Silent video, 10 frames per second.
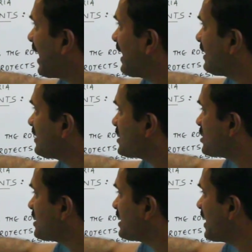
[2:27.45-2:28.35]
and the
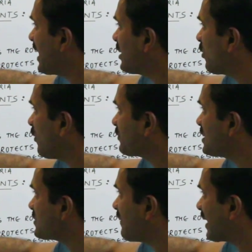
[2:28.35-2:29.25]
sticky end of
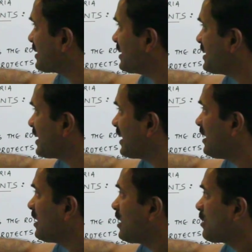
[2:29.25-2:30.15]
this vector DNA